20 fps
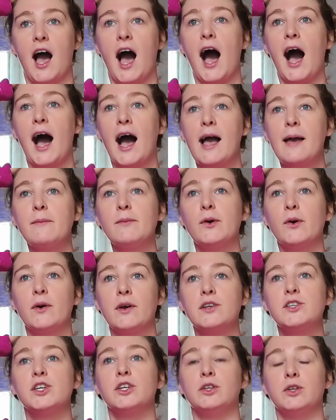I'm
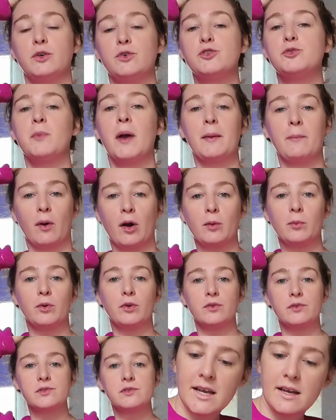going to lose my
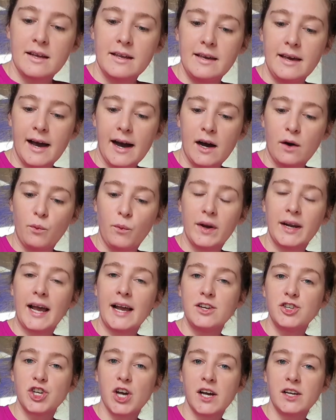marbles. Yeah, when
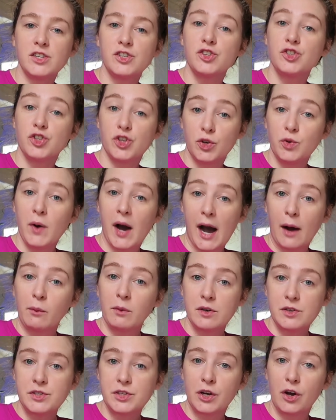I checked 2
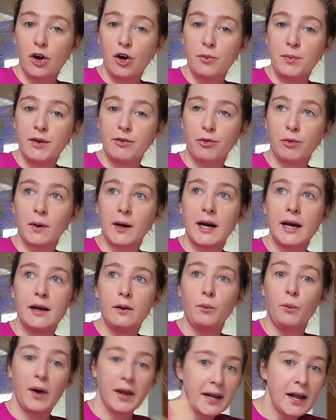hours ago before I
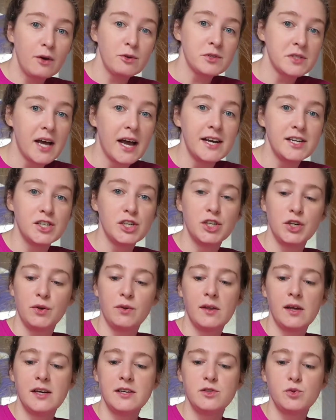went outside to do
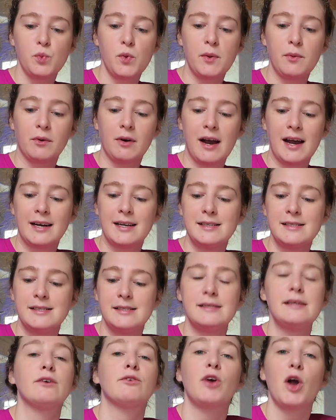this, we were at a
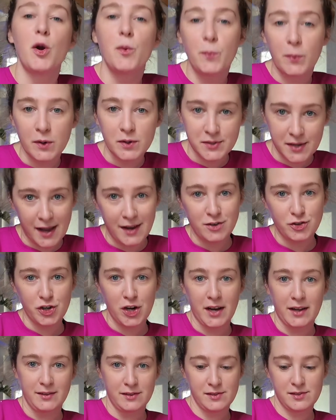0%
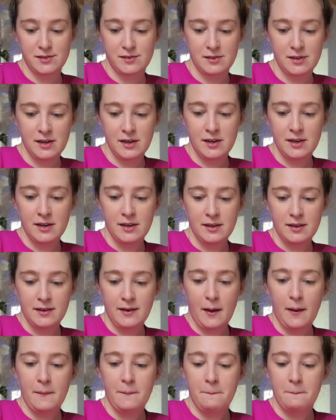chance.
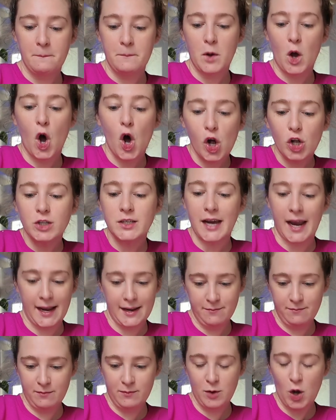All day.